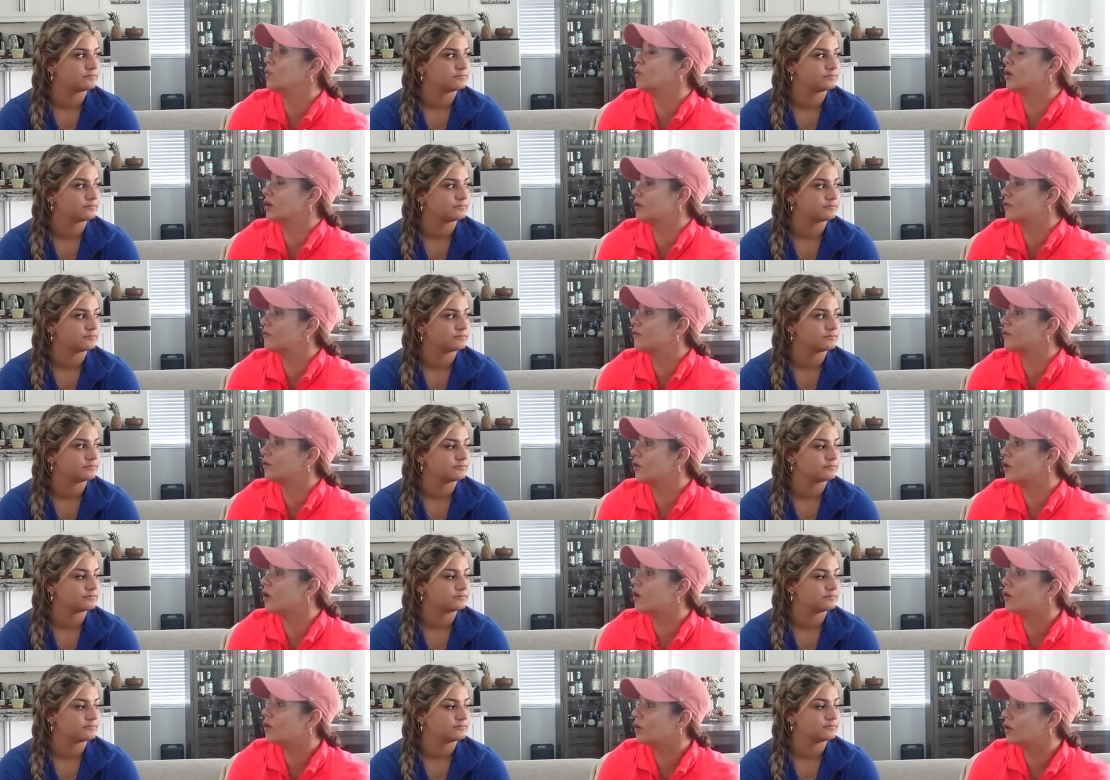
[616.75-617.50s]
Speaker 1: work for
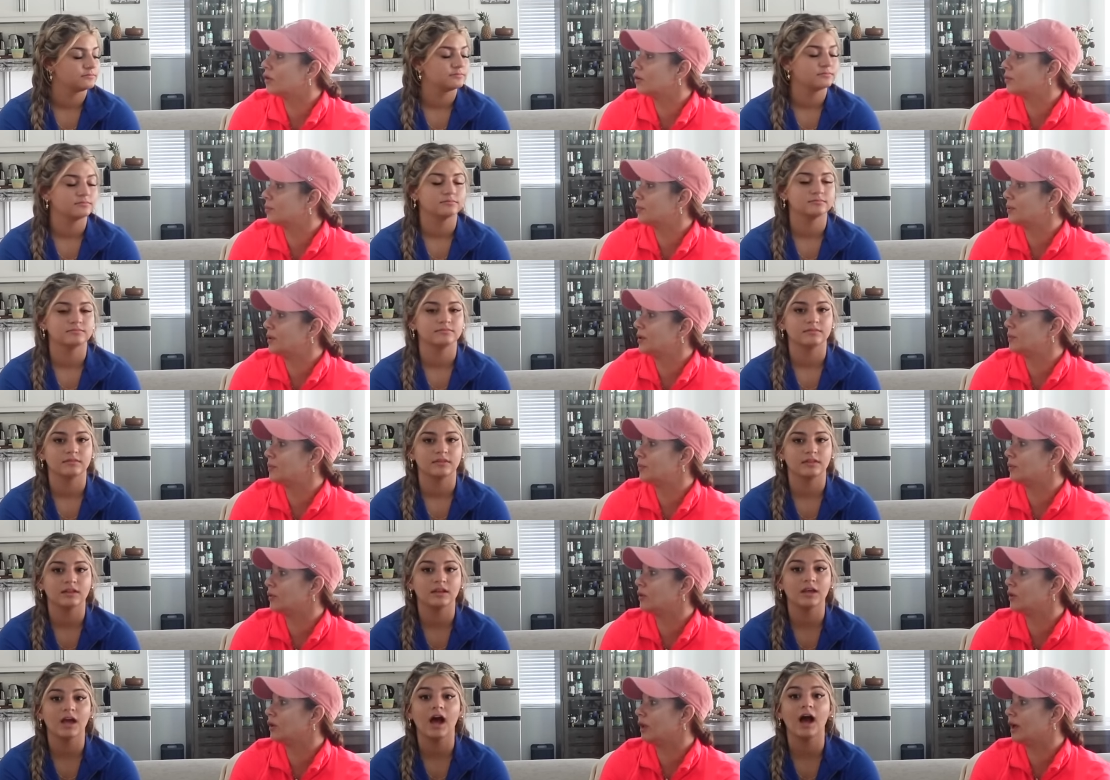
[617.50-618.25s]
other
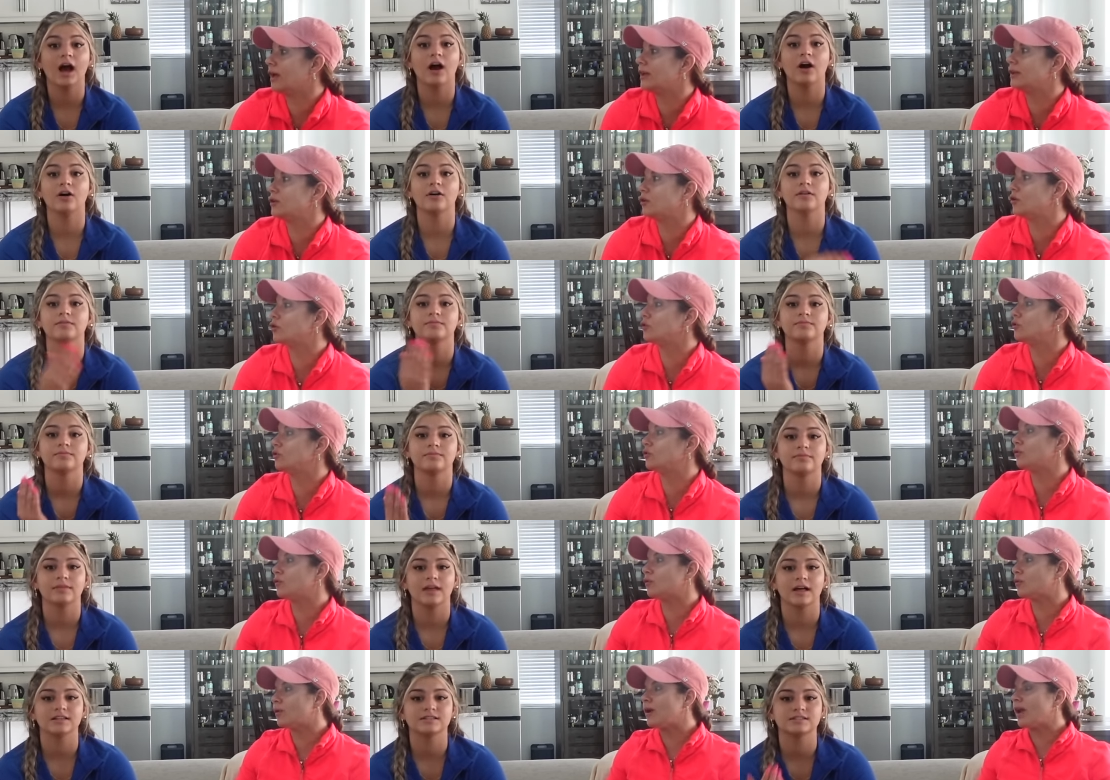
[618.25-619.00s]
people. Yeah, like you
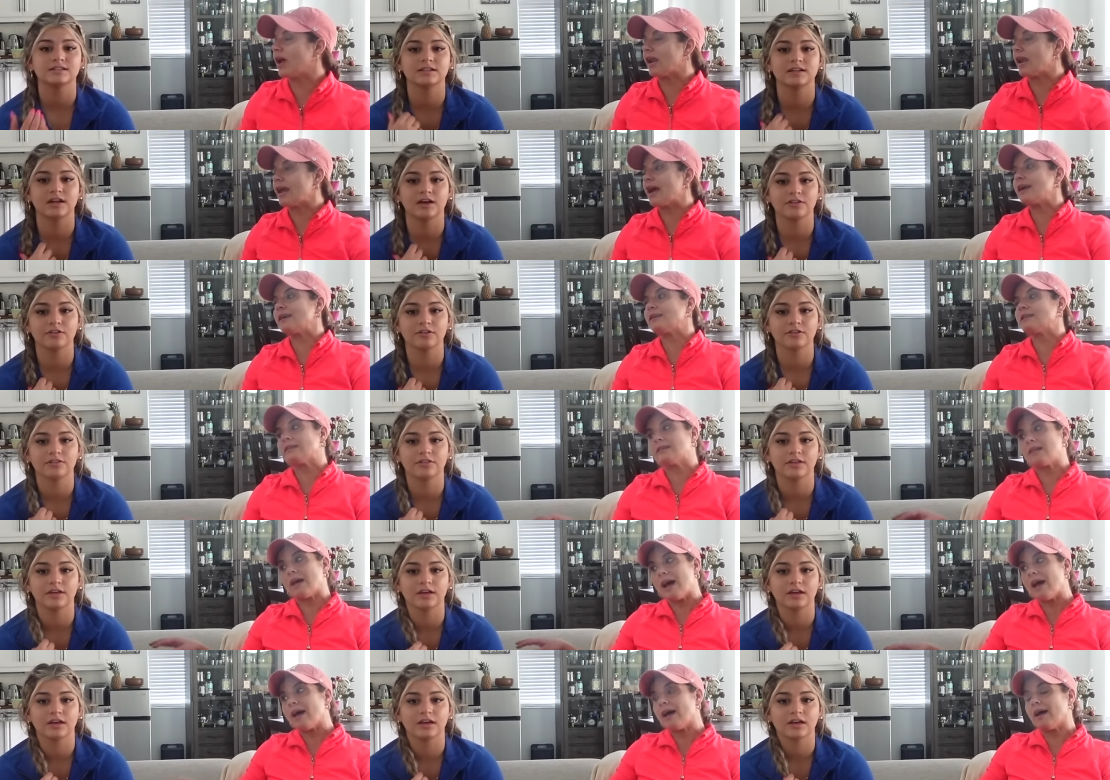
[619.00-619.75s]
you realize
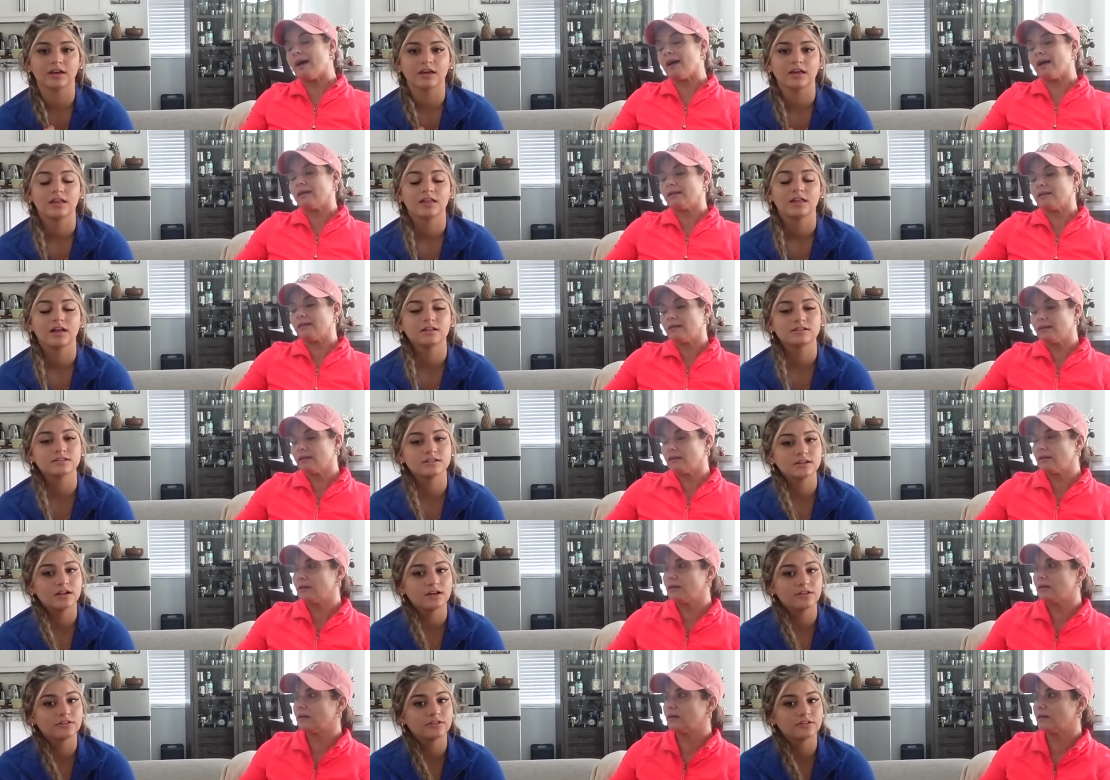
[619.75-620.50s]
that.
Speaker 2: That's
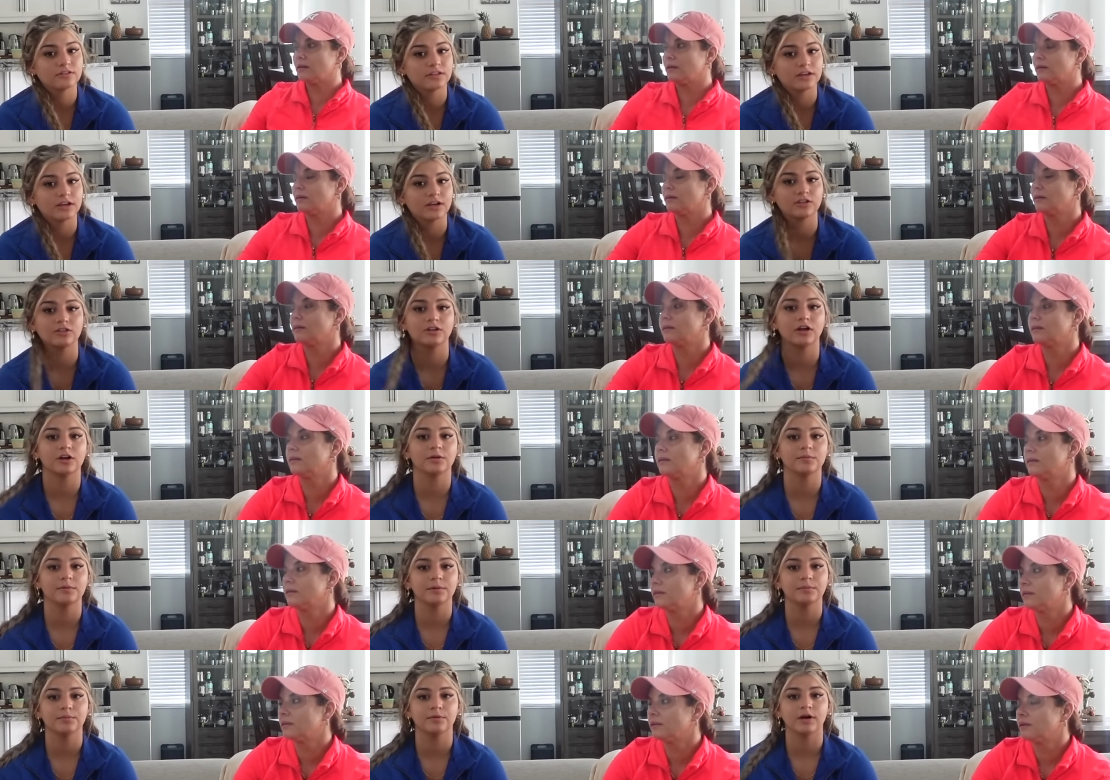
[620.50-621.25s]
another thing. A lot
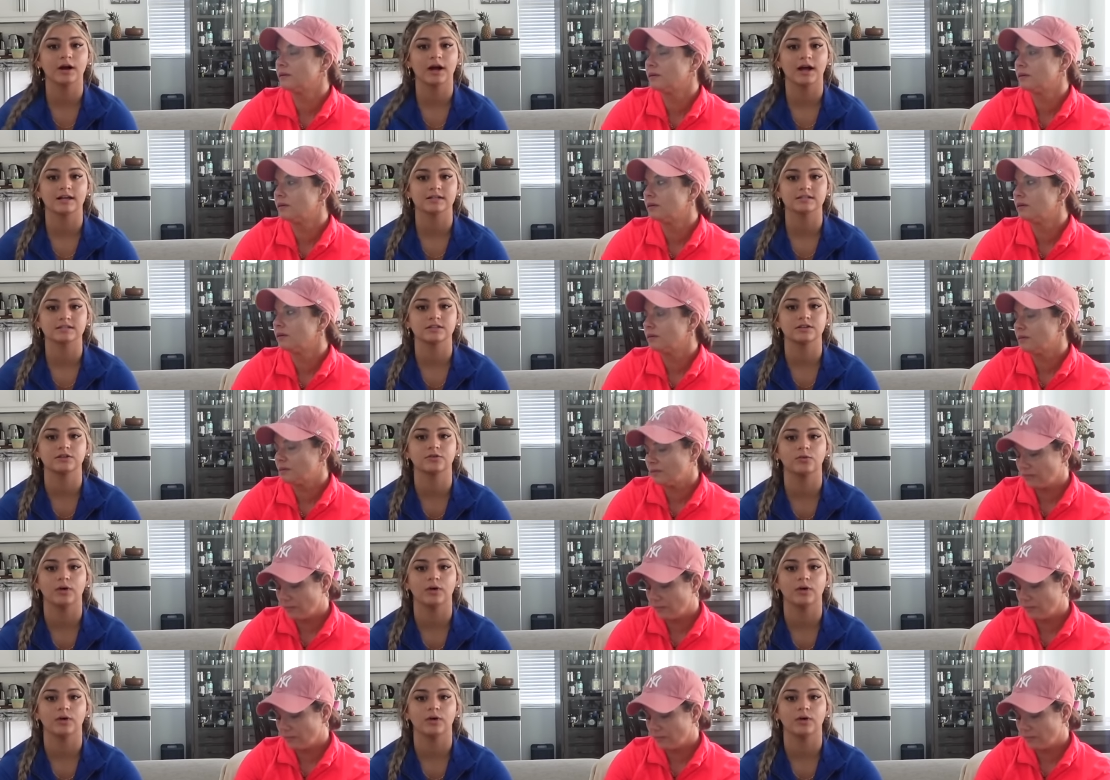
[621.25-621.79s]
of people are asking me